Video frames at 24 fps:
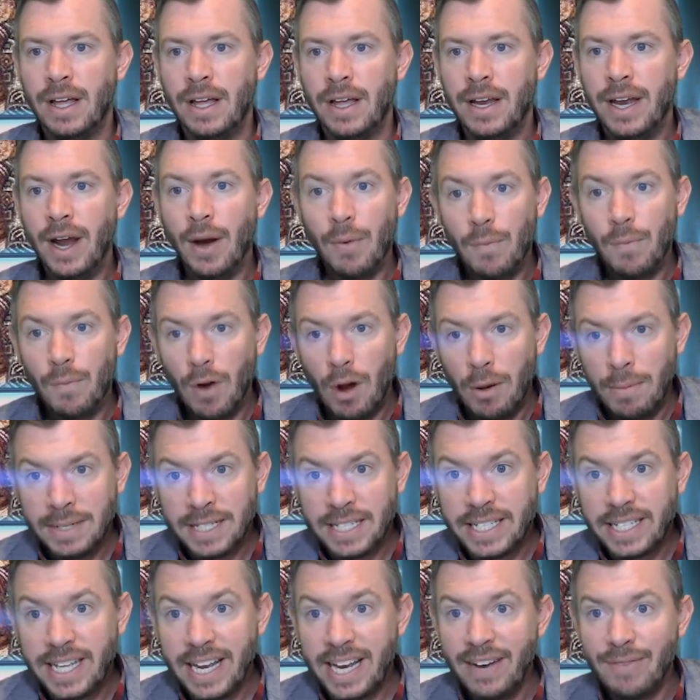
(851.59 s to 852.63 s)
Now,
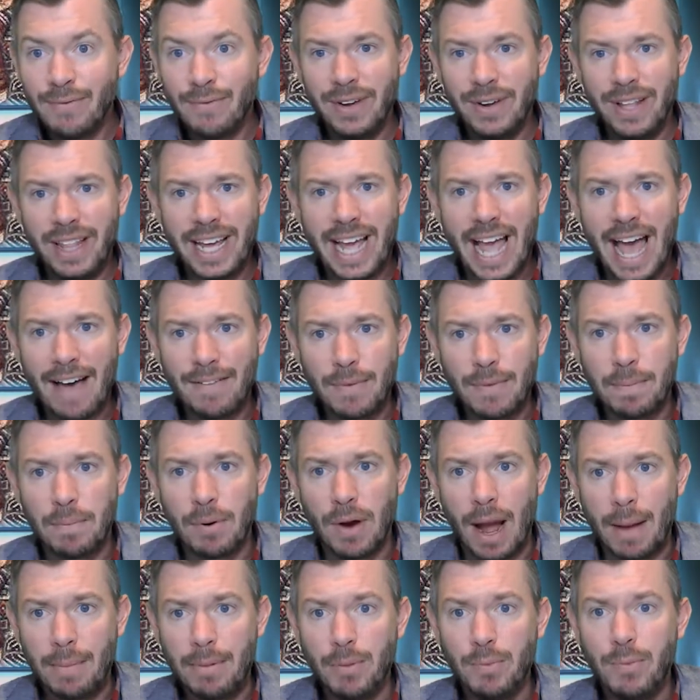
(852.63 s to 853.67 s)
Romans didn't really have a
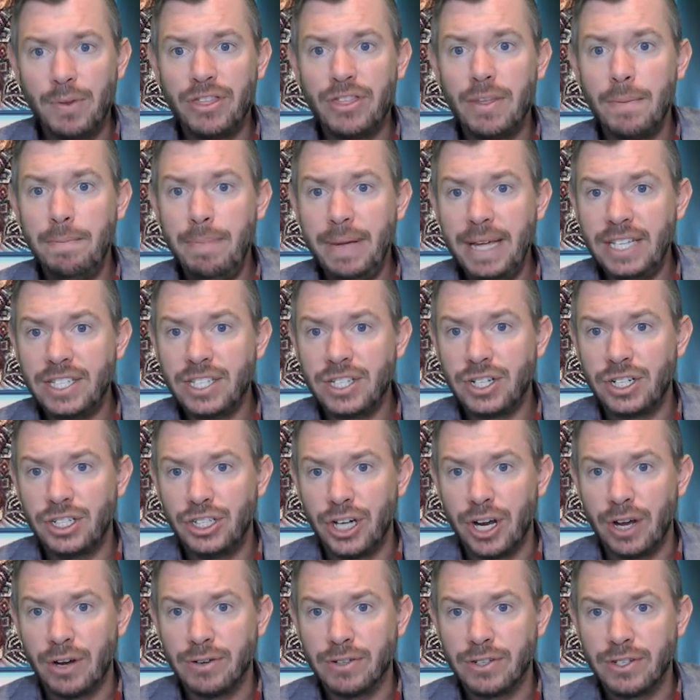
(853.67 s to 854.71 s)
problem with the beast
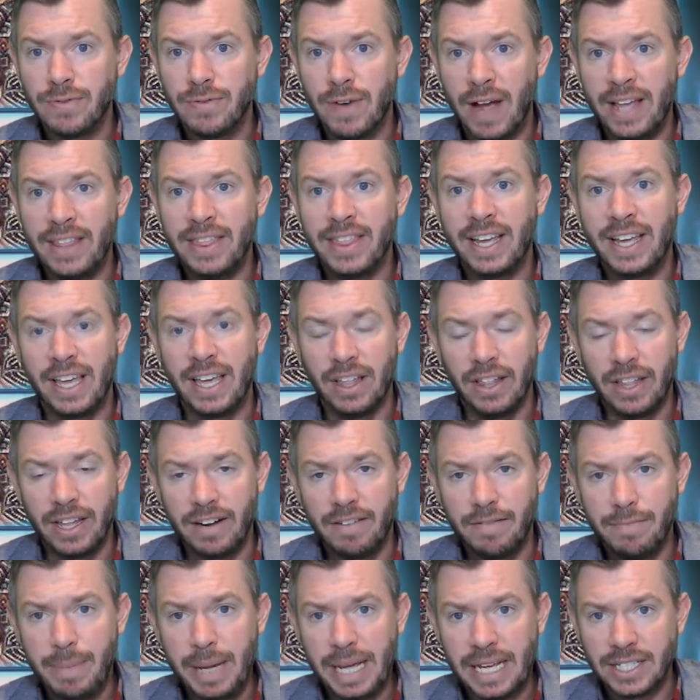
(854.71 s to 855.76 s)
shows, right? The killing
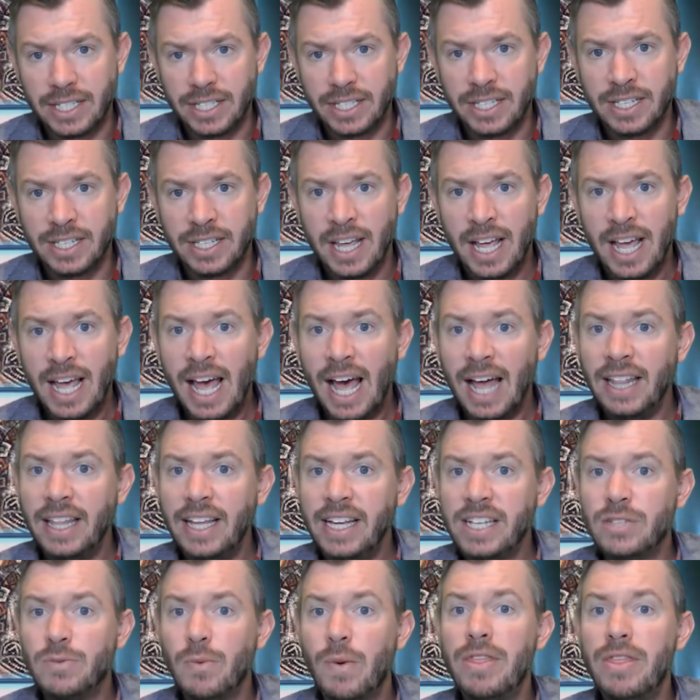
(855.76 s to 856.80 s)
of beasts. At
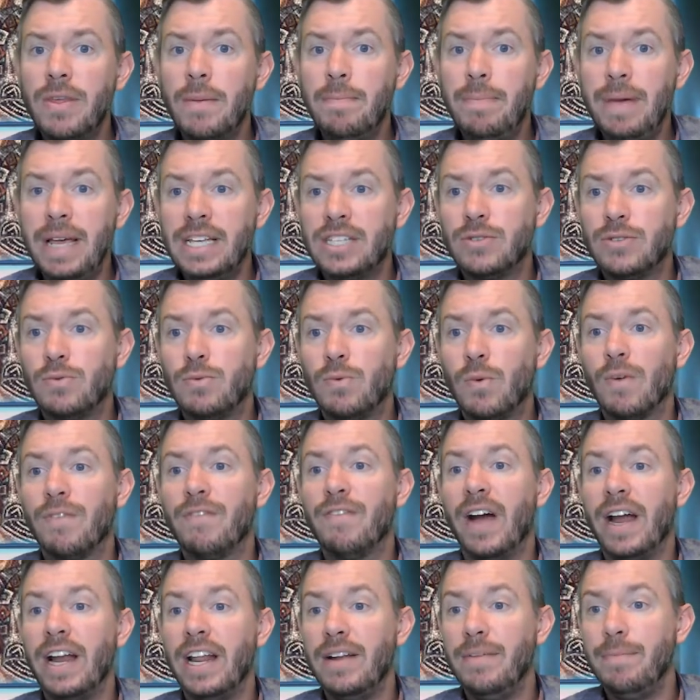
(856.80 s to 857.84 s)
least when the beasts were
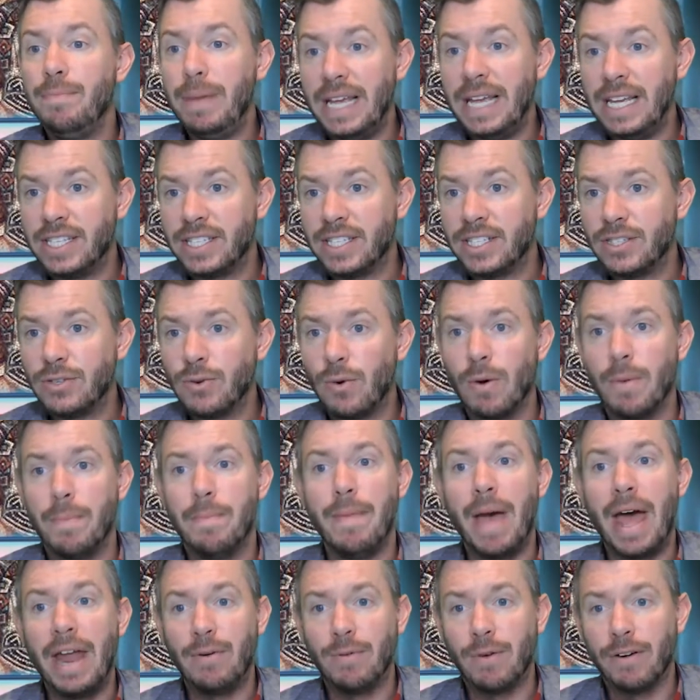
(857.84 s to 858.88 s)
fighting beasts or
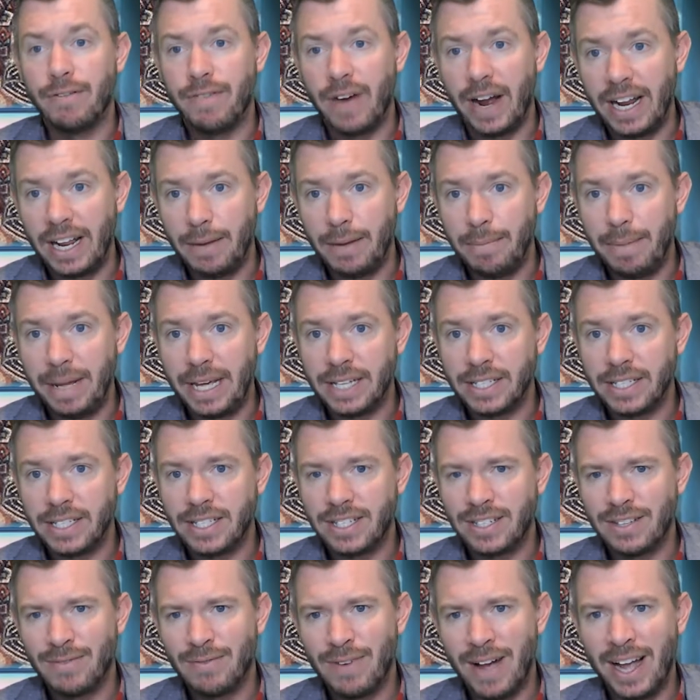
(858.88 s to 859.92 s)
men were fighting
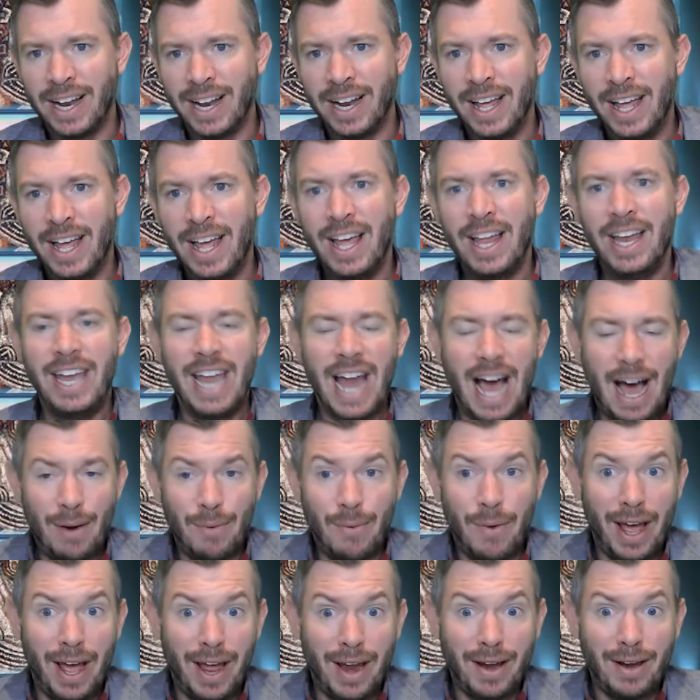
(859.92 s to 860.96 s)
beasts, right? Not
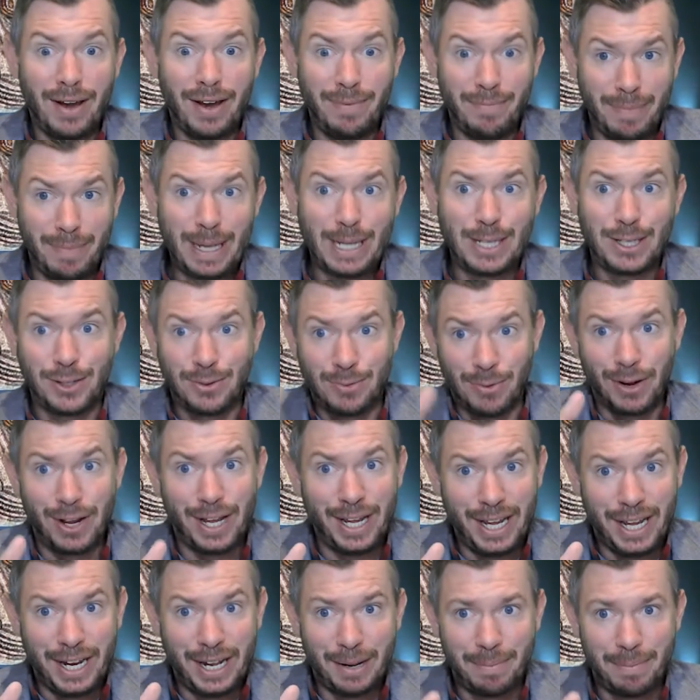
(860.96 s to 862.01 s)
when beasts were
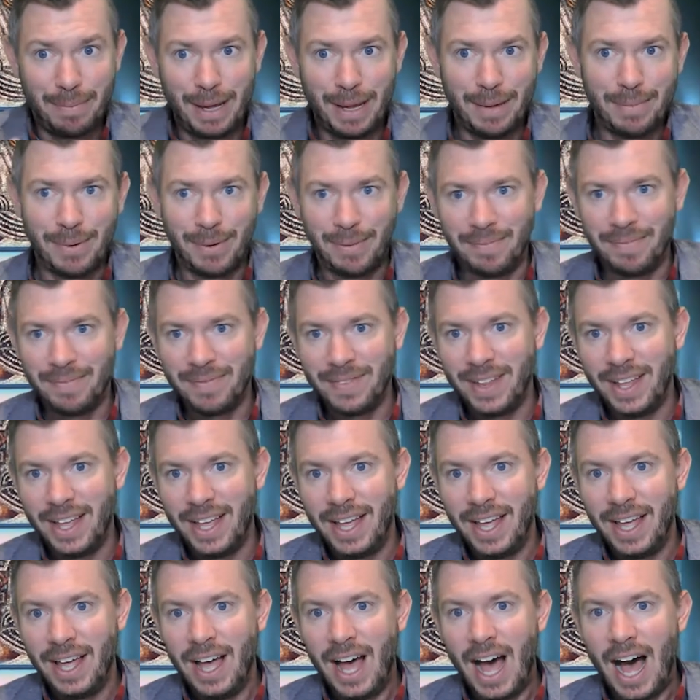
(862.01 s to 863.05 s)
eating people.
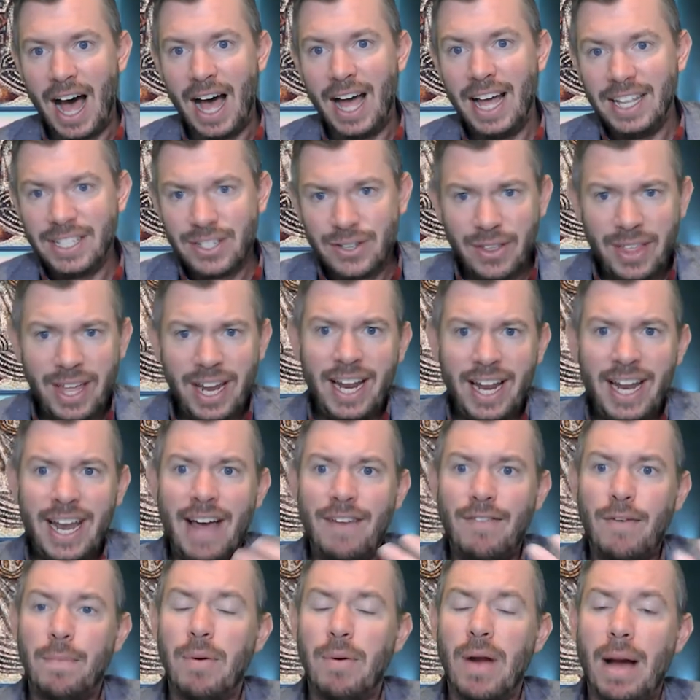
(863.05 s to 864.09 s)
Uh, so they didn't
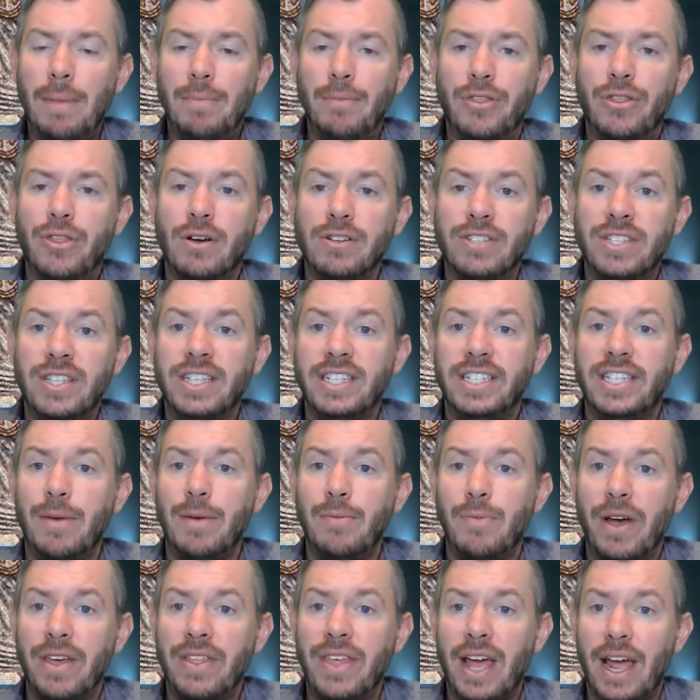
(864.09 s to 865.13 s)
have a problem with those in the same
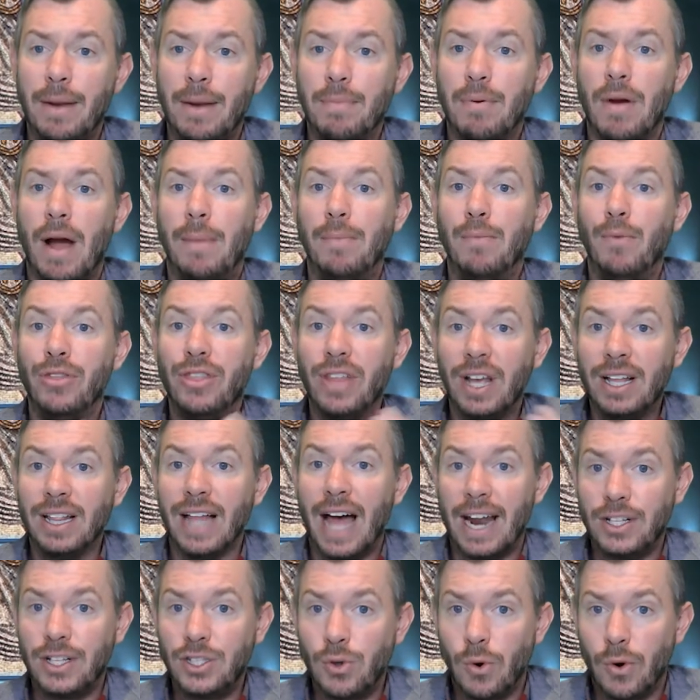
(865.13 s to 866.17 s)
way they had a problem with the
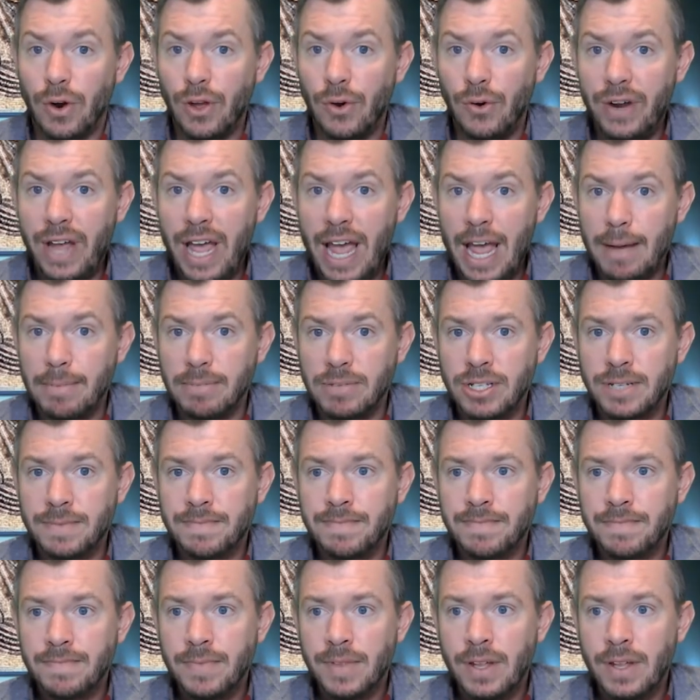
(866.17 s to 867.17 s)
gladiatorial games.